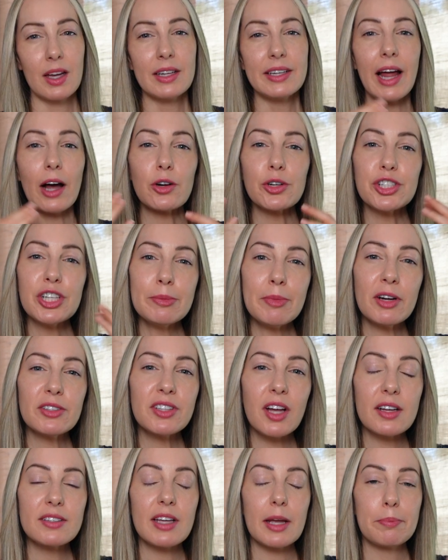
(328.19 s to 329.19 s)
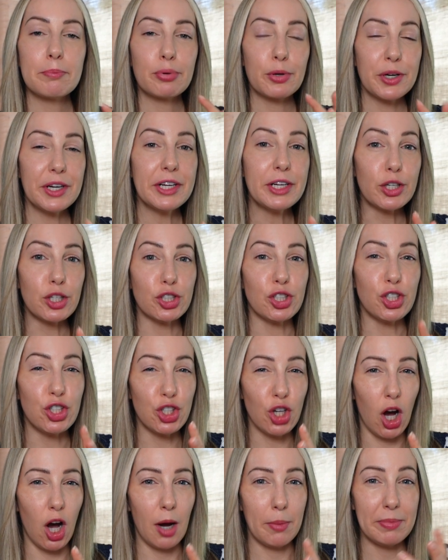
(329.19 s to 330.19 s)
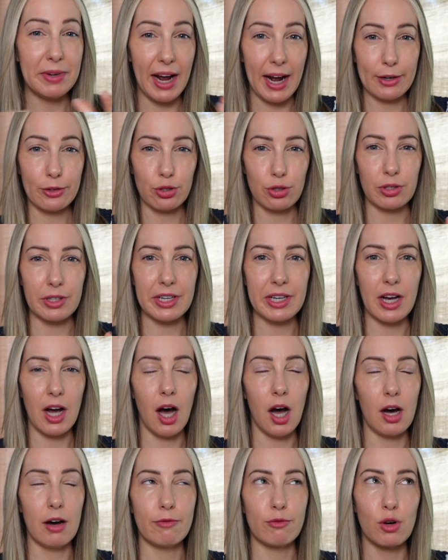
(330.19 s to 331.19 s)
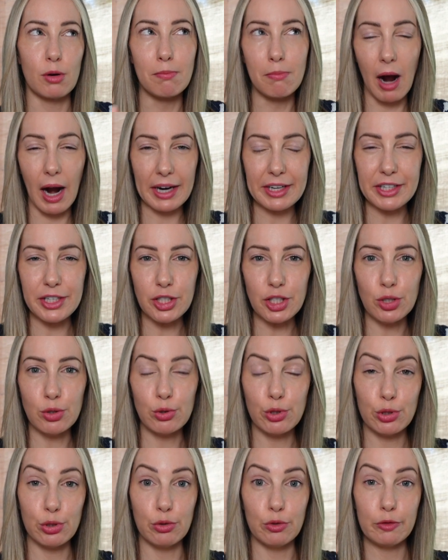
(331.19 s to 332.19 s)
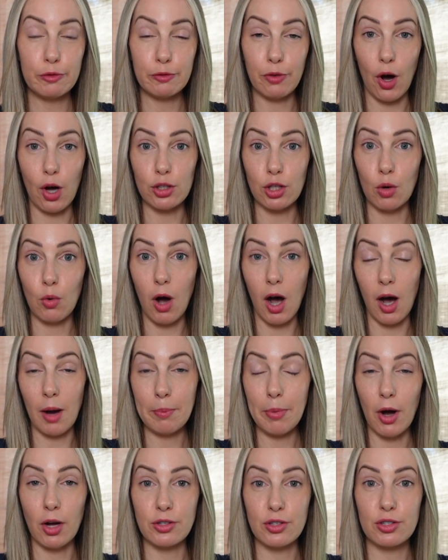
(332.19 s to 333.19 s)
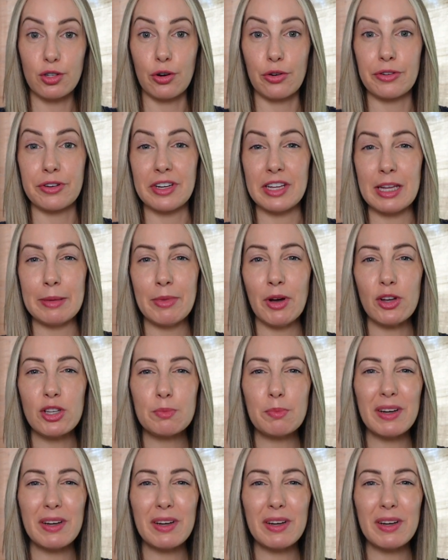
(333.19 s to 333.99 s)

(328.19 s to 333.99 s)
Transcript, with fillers: Now, Gmail does a pretty good job naturally of reminding you to follow up on certain emails,